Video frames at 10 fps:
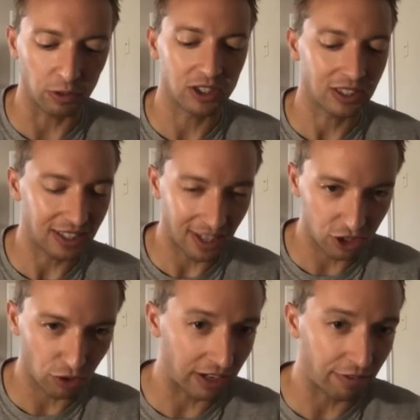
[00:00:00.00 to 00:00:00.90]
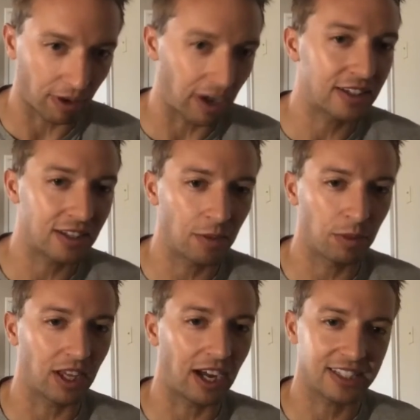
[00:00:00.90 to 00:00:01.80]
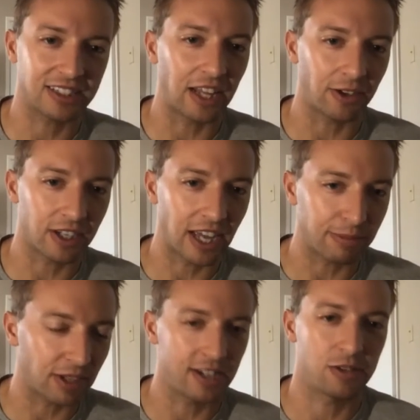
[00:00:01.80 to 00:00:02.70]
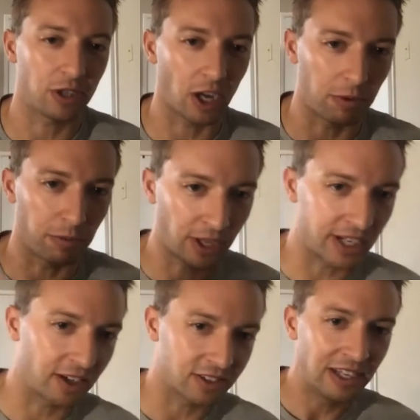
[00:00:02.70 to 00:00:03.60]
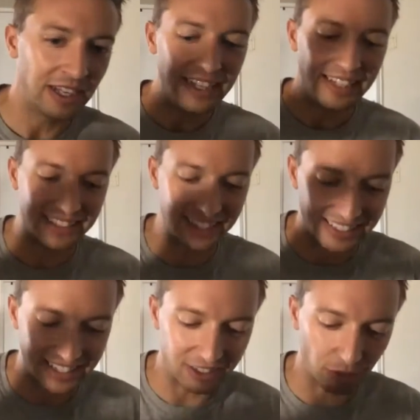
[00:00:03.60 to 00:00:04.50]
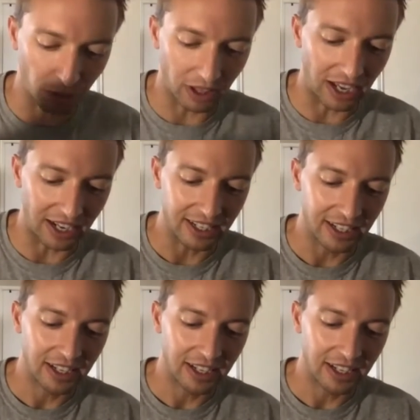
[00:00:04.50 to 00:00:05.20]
which is a key trait for any team with a high salary cap tied to a couple of players that's going to need to rely